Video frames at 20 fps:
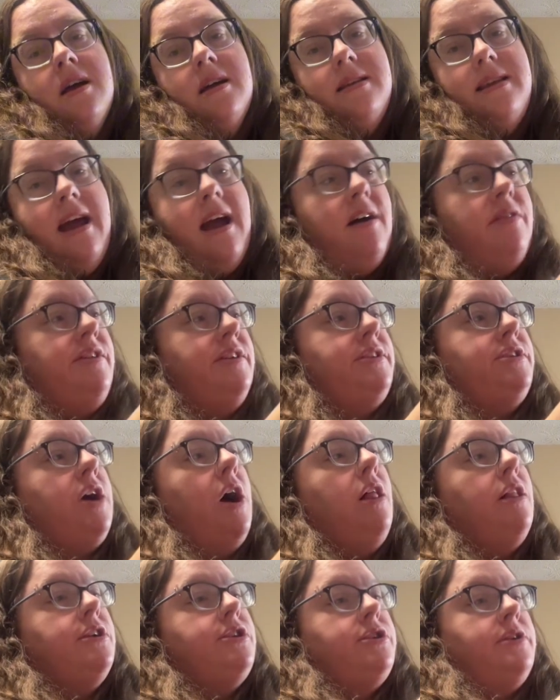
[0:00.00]
Now, the
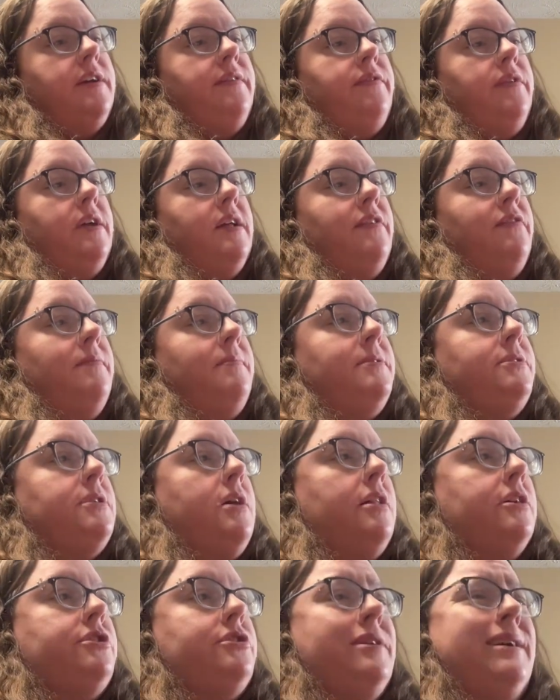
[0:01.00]
Dollar Tree, if you get it from the
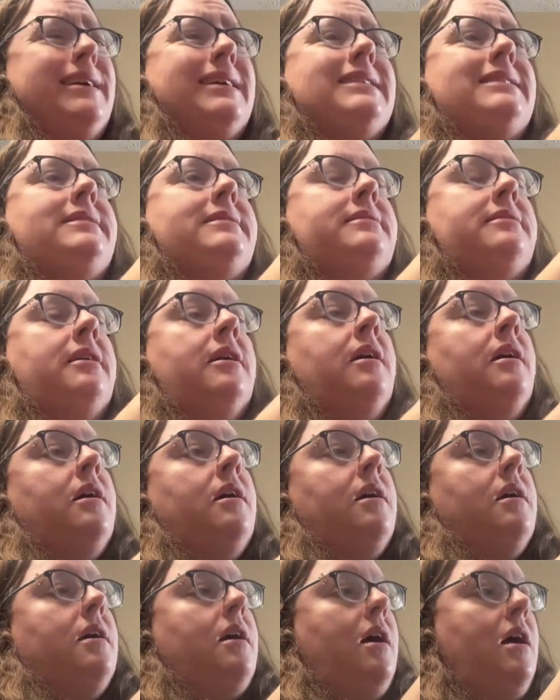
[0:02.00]
Dollar Tree, it's
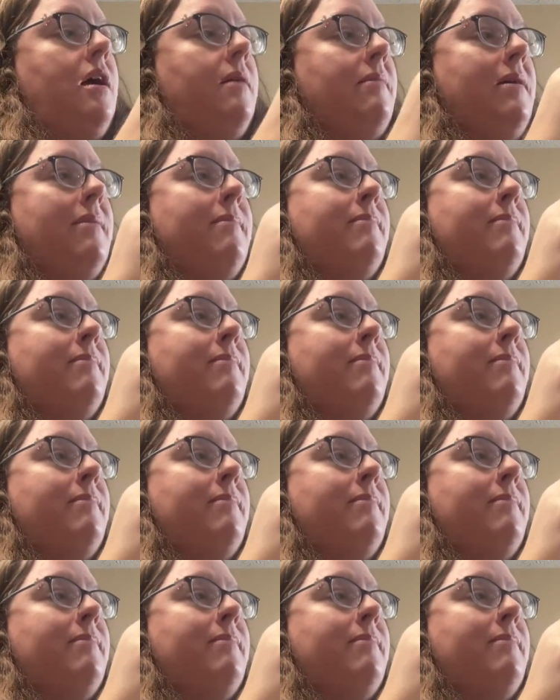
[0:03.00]
not